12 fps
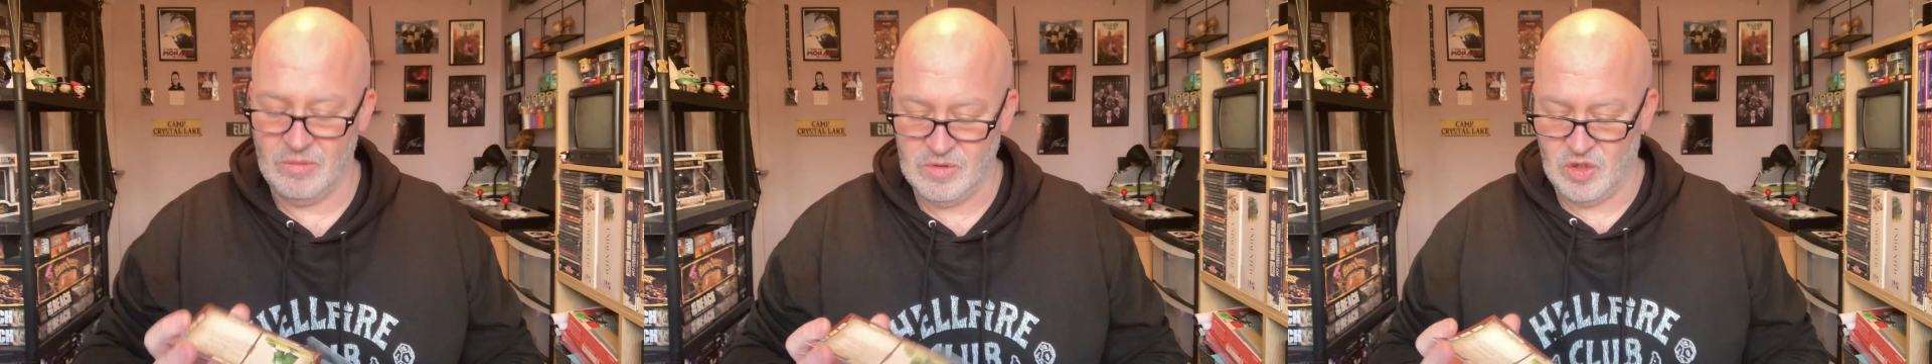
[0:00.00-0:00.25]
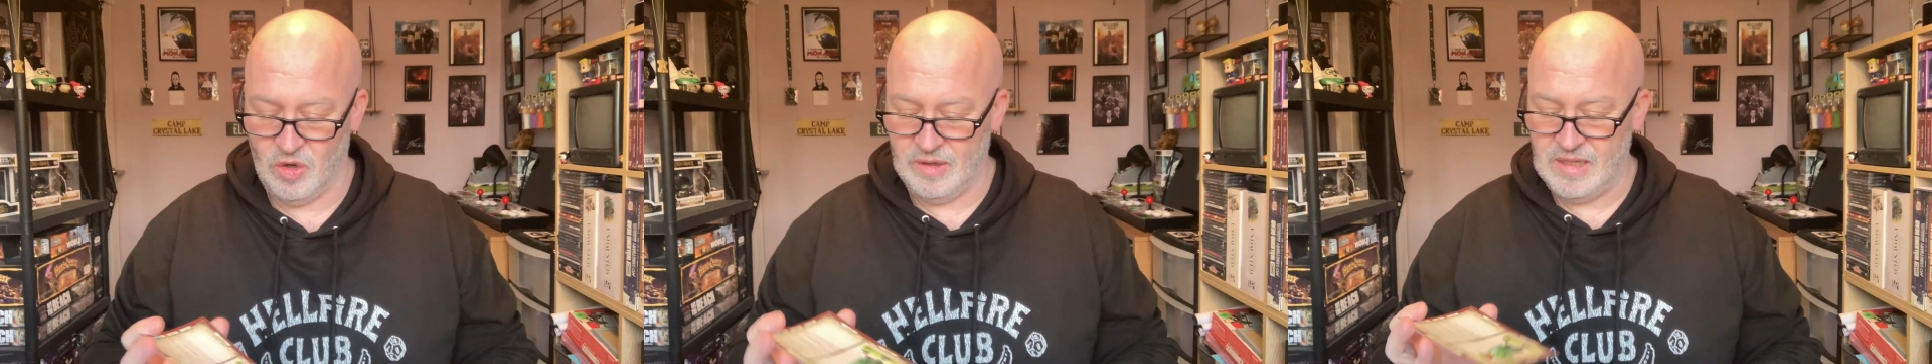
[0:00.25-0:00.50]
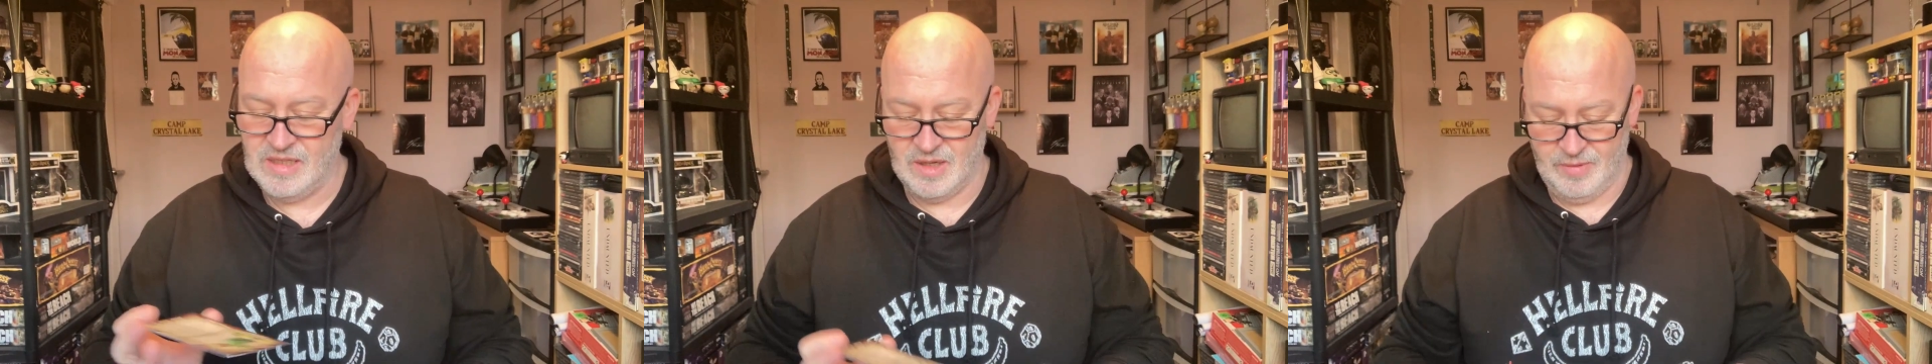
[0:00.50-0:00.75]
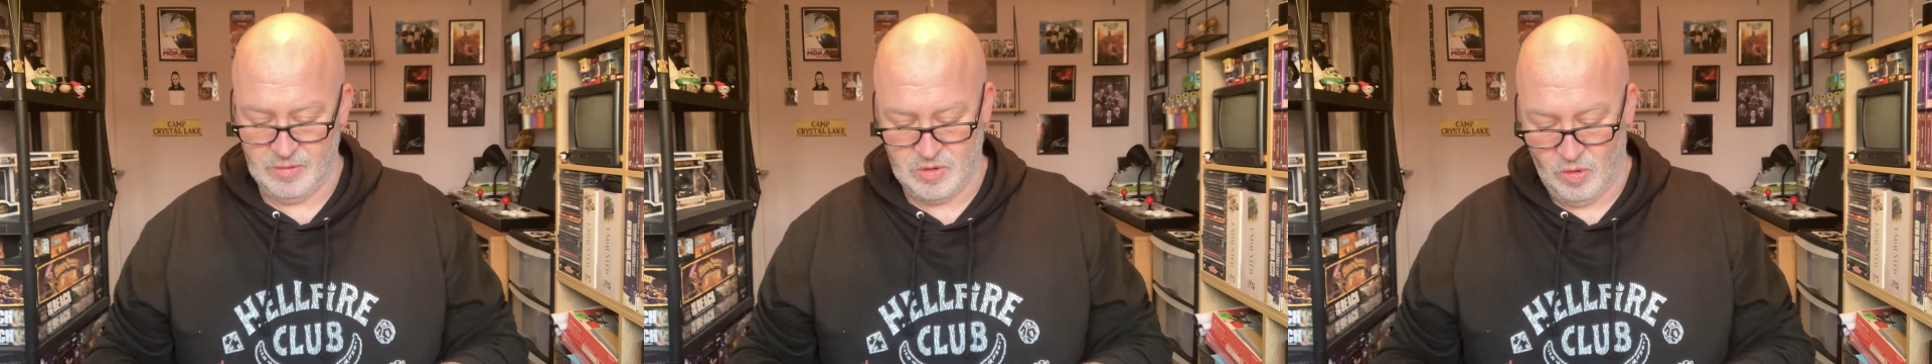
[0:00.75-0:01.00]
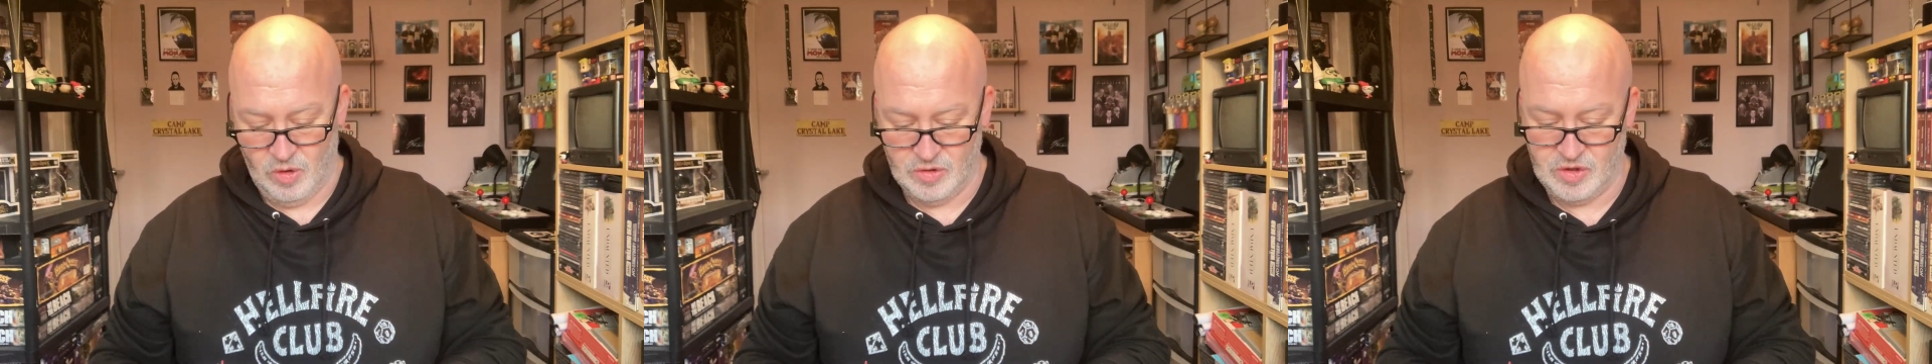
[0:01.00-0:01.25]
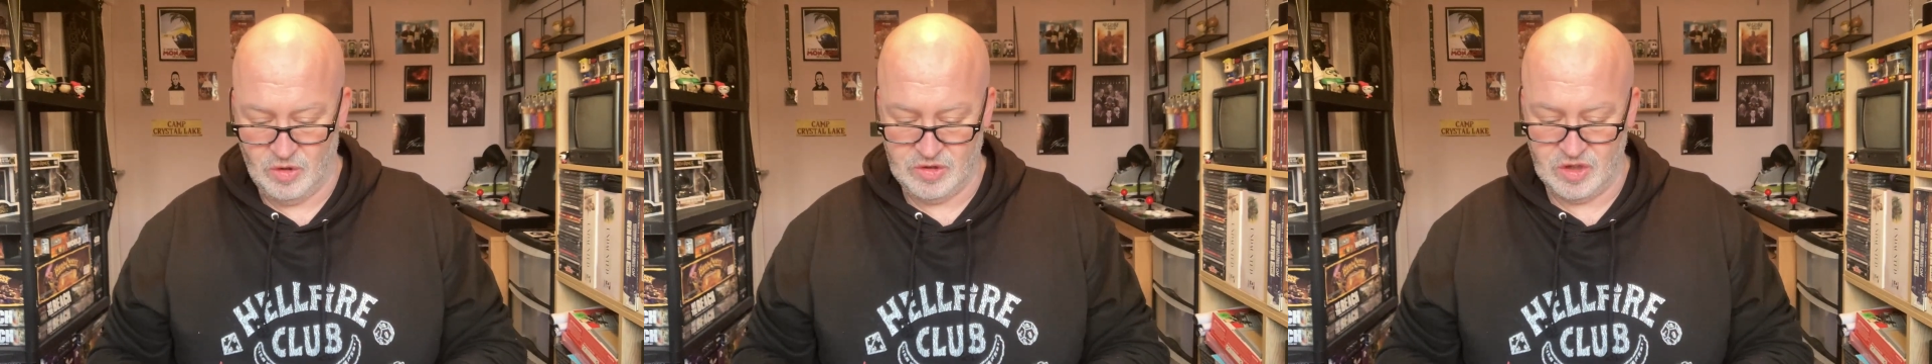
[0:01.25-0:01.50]
I'm sure he's going to be up to all
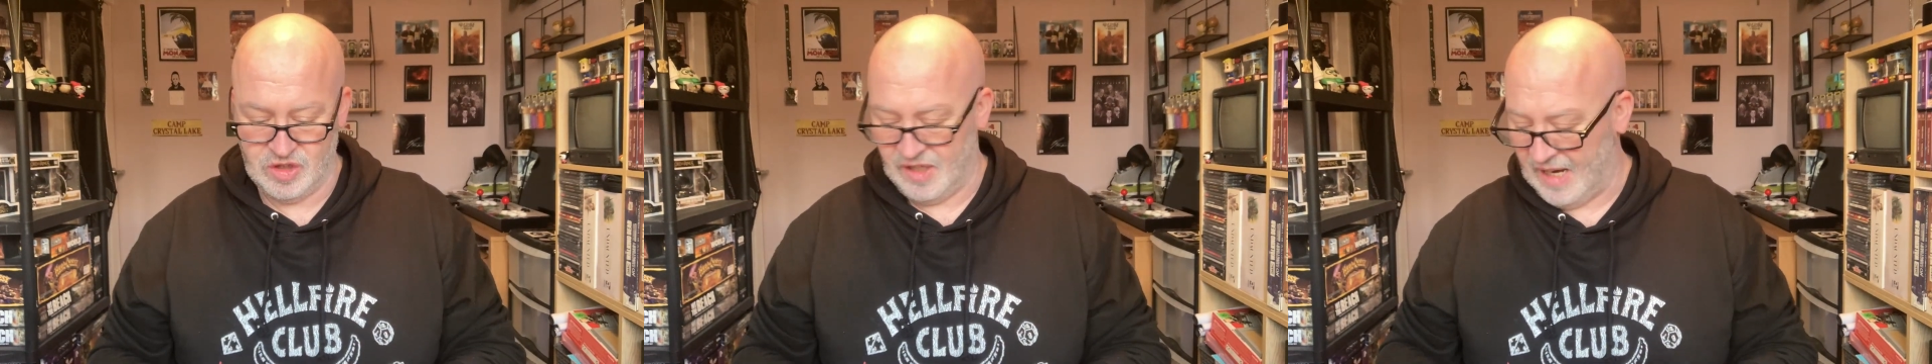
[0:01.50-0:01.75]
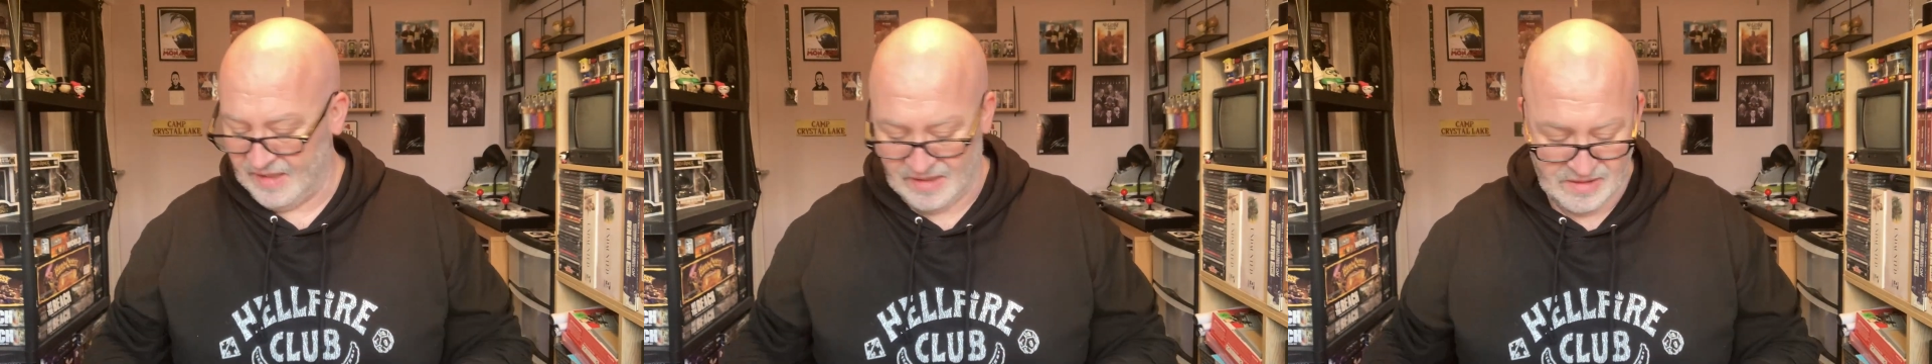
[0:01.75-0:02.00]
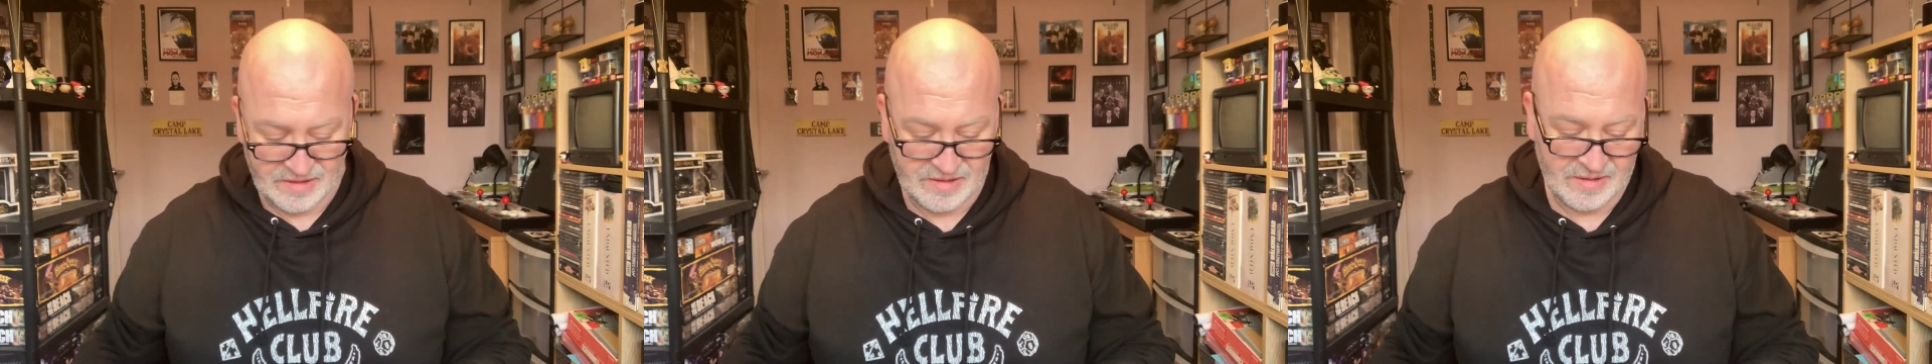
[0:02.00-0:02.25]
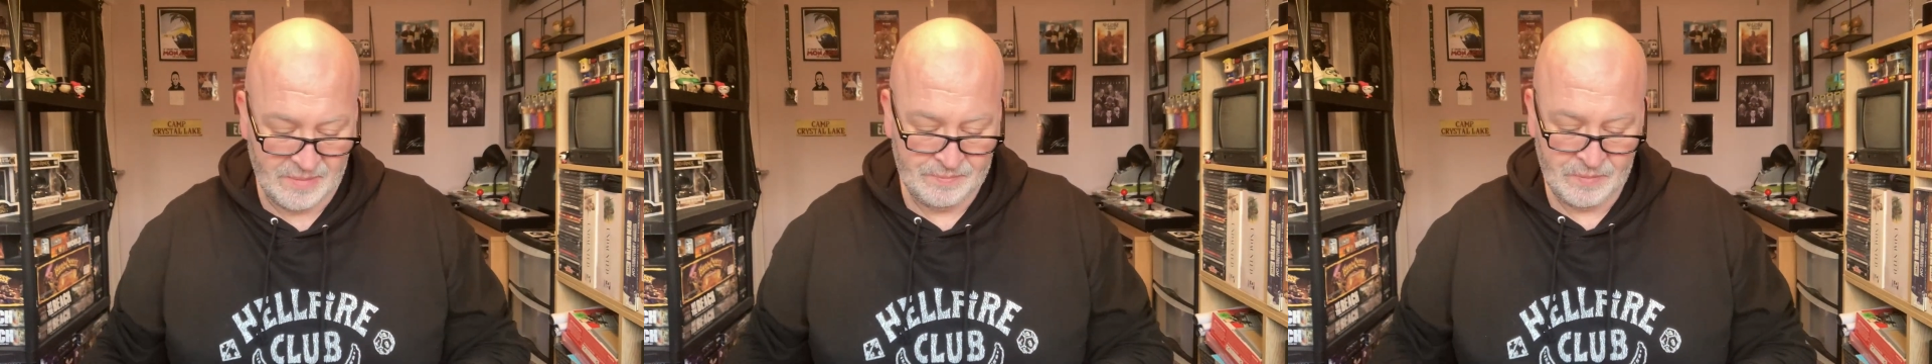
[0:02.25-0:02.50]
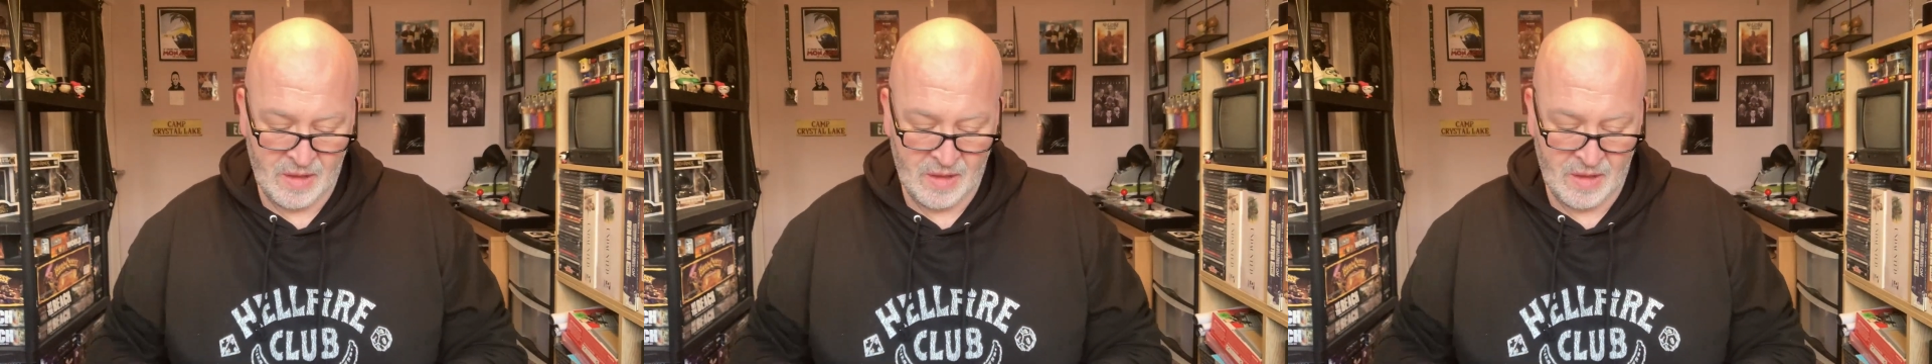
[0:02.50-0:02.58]
sorts of shenanigans.